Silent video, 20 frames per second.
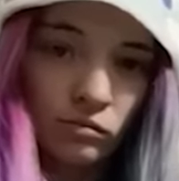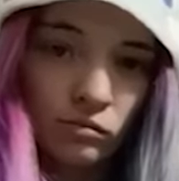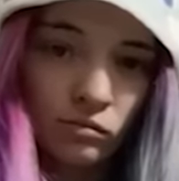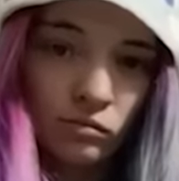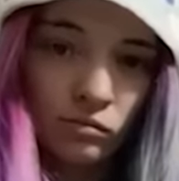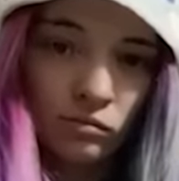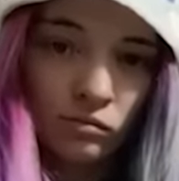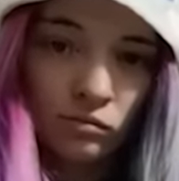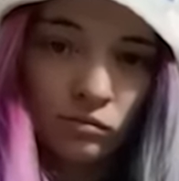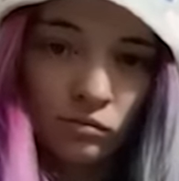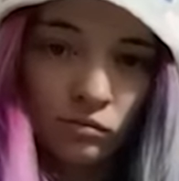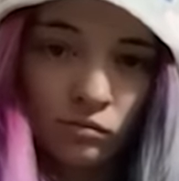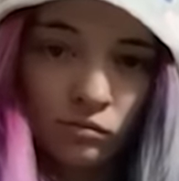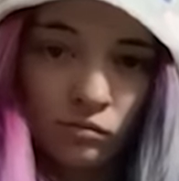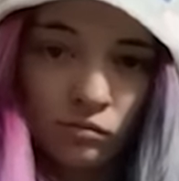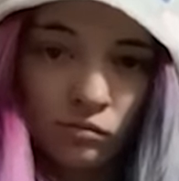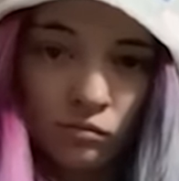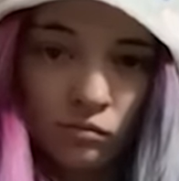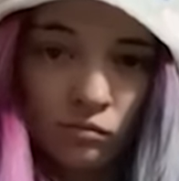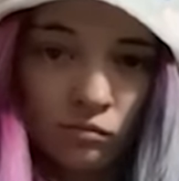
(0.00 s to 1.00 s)

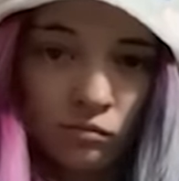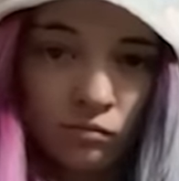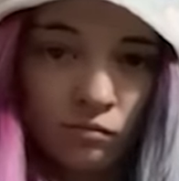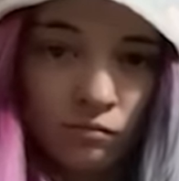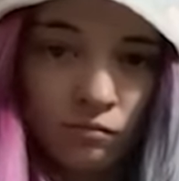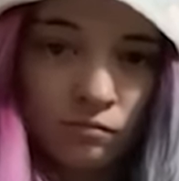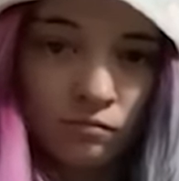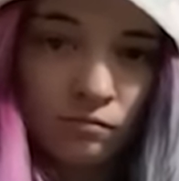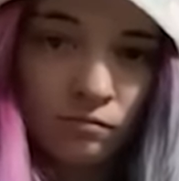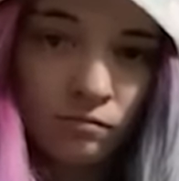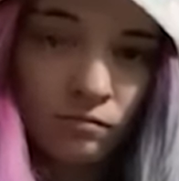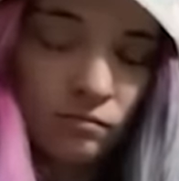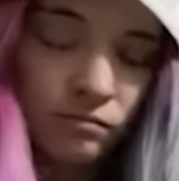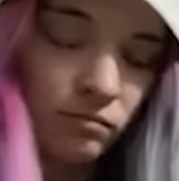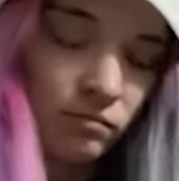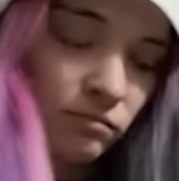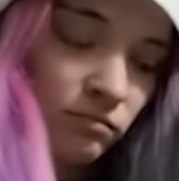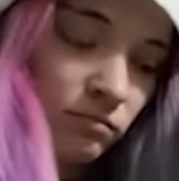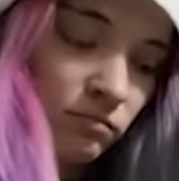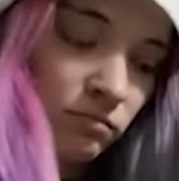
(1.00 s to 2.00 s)
No words are spoken by the person on screen.